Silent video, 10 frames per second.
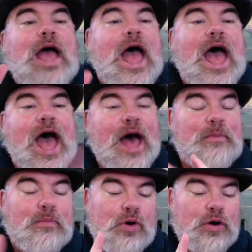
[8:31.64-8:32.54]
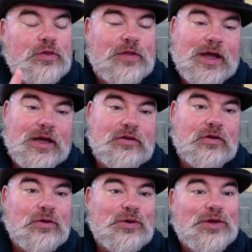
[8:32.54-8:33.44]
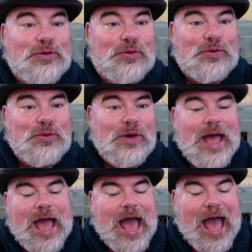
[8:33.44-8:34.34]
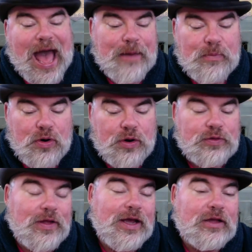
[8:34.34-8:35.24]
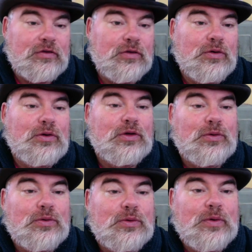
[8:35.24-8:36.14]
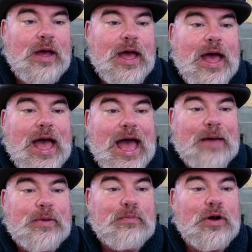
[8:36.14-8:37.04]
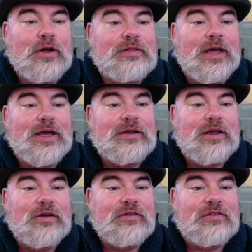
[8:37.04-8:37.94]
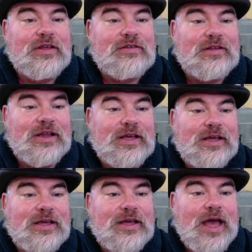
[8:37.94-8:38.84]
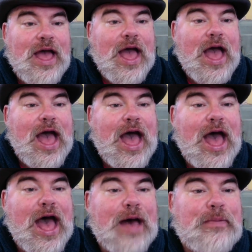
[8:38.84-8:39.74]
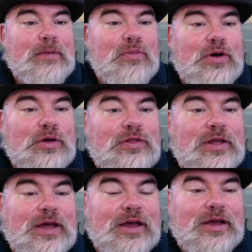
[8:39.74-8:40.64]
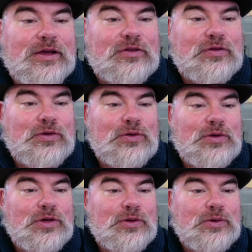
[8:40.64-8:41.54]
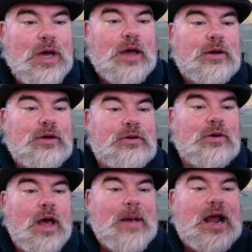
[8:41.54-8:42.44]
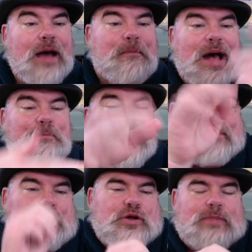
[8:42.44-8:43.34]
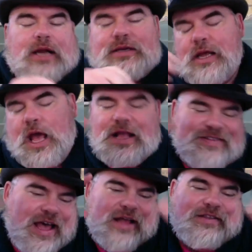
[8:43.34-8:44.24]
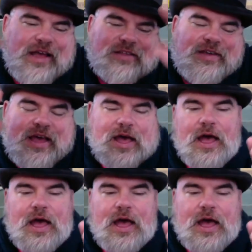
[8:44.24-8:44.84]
happy birthday to you. Happy birthday to you. Happy birthday, dear Cicely. Happy birthday to you. Do do do Cha cha cha.